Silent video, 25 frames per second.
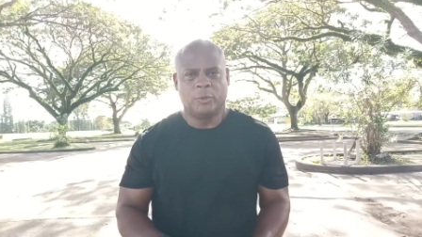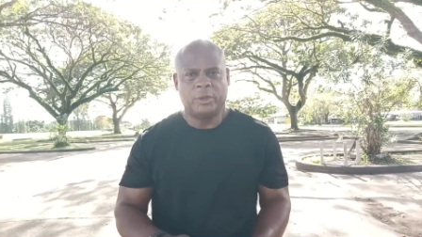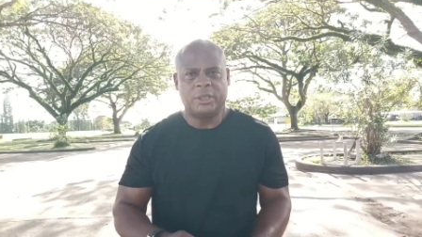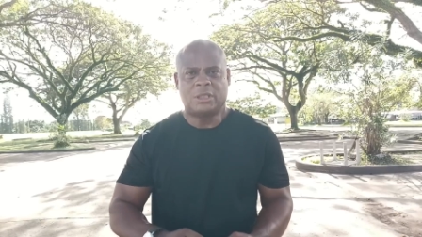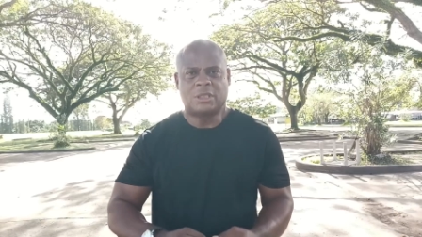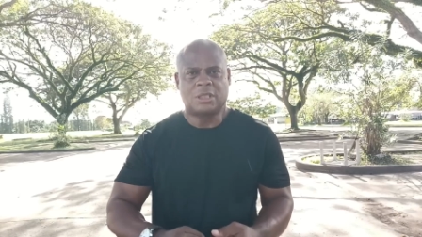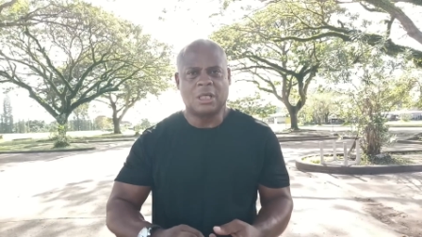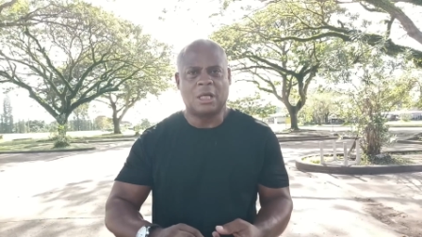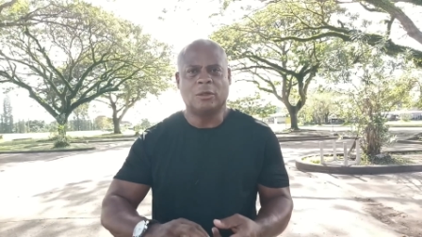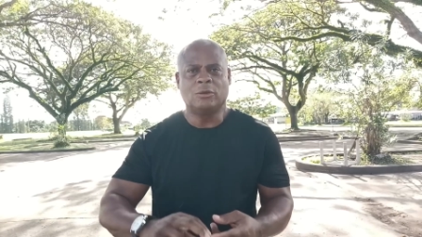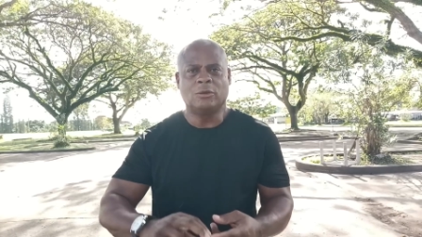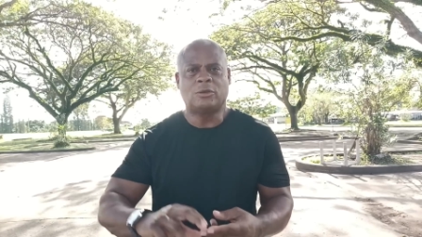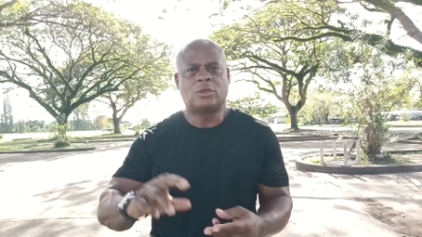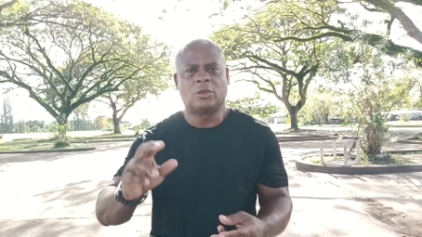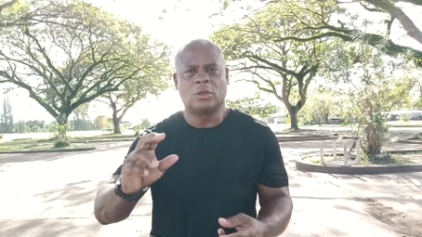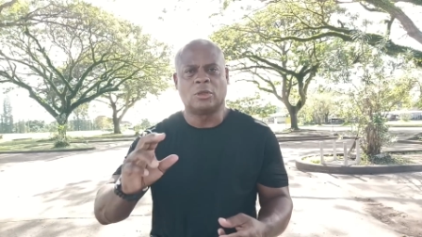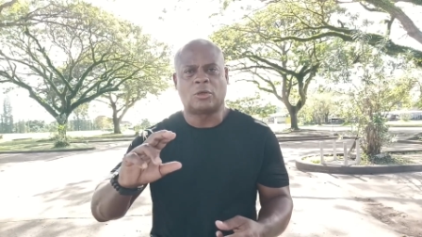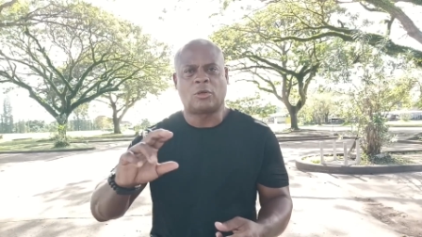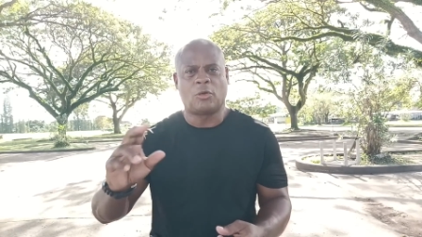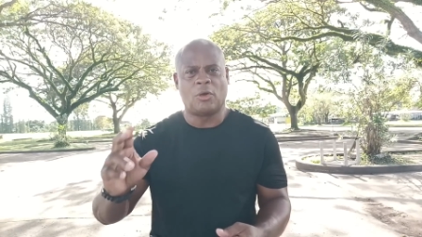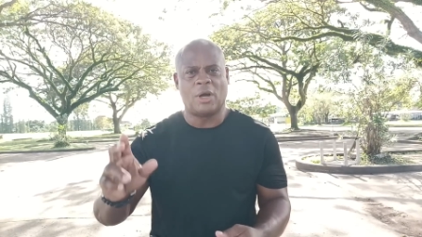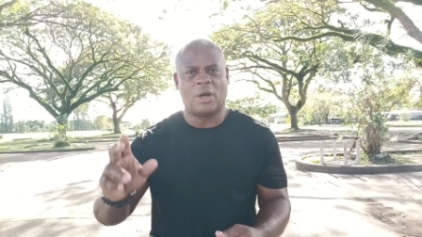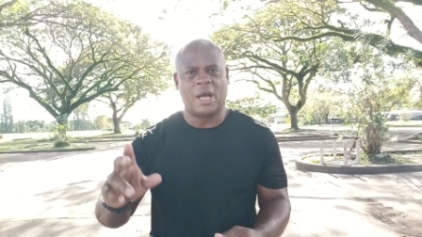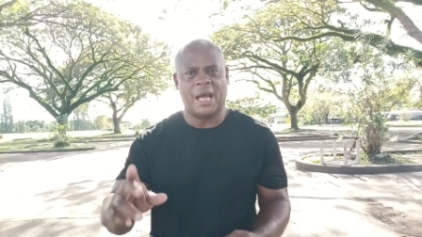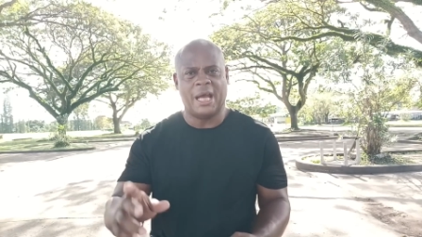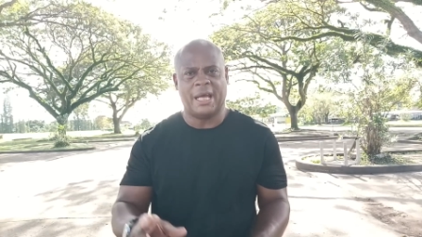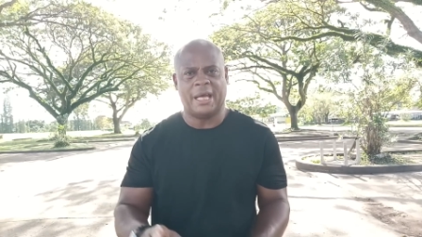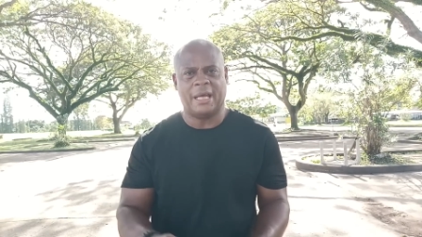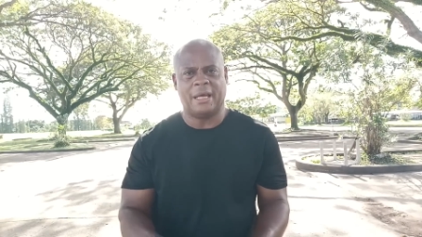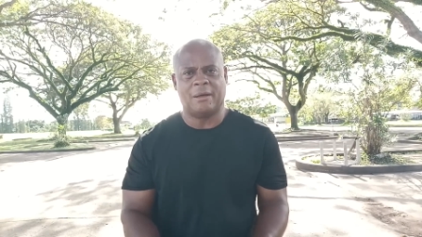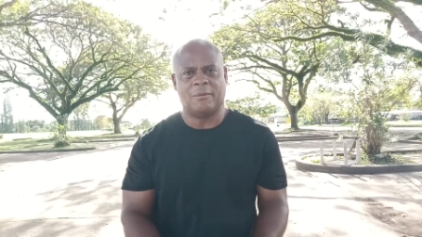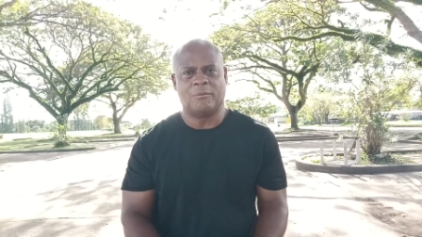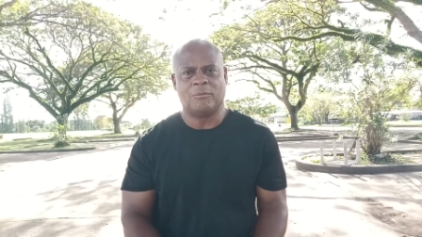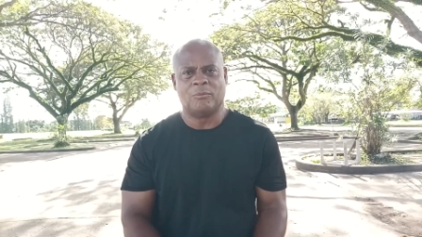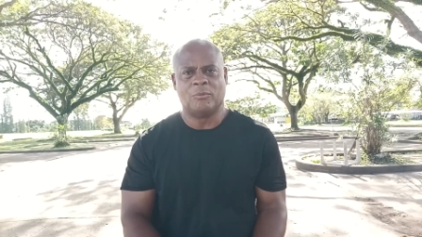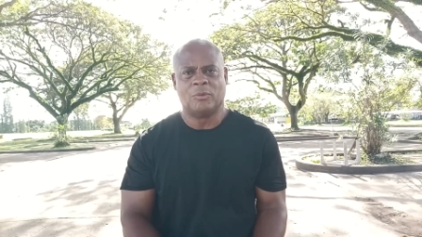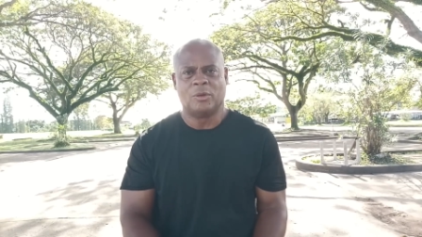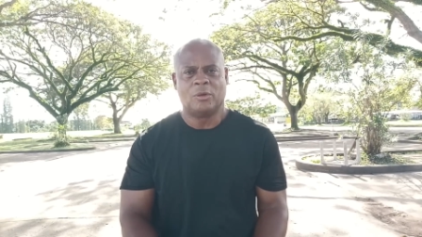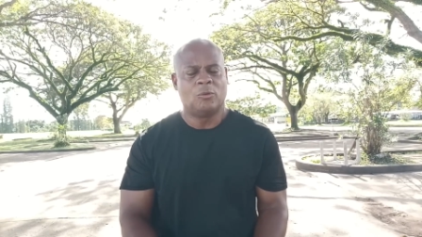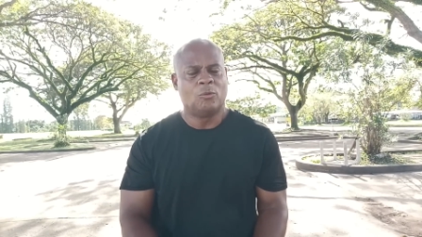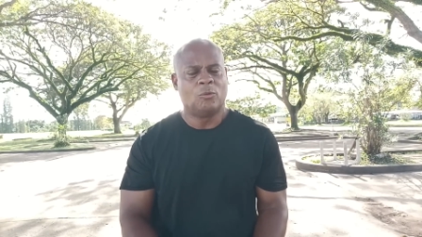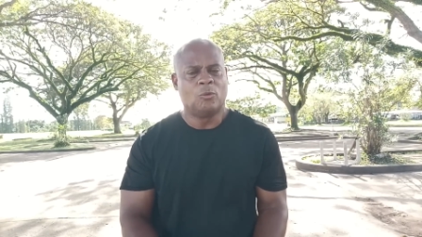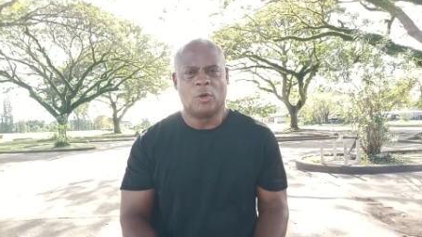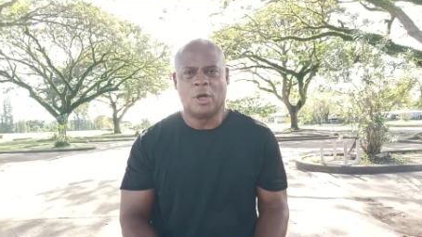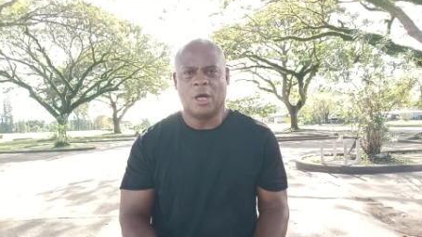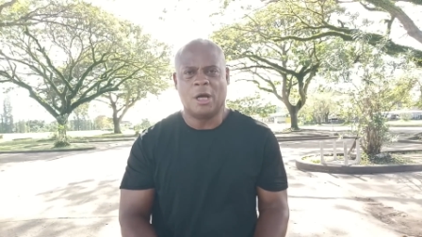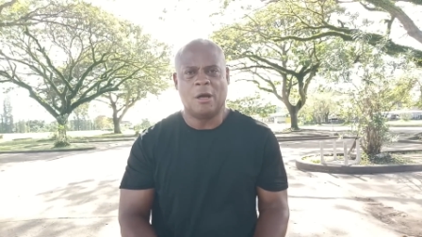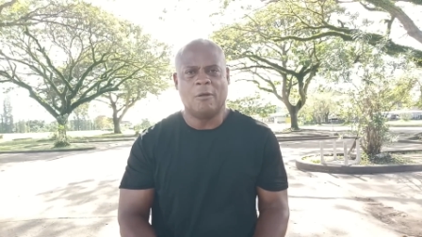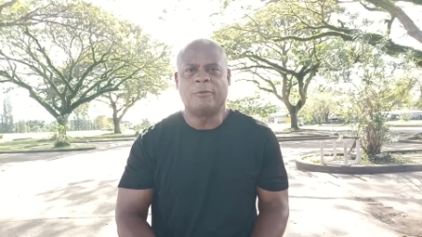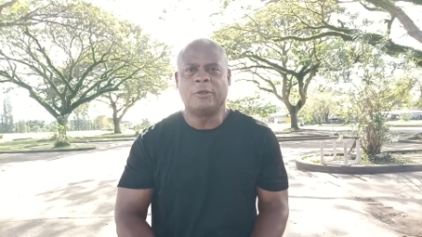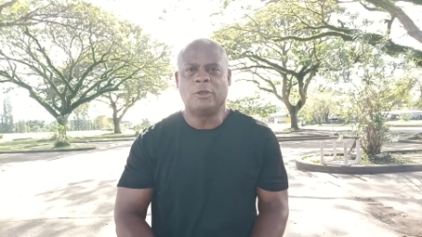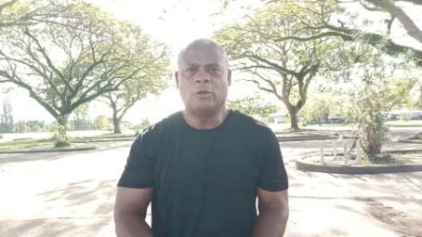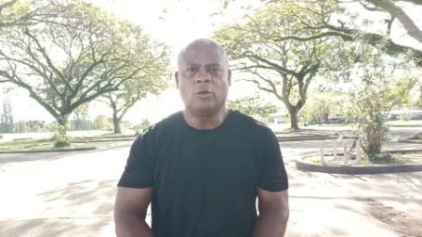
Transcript: Research the crime wherever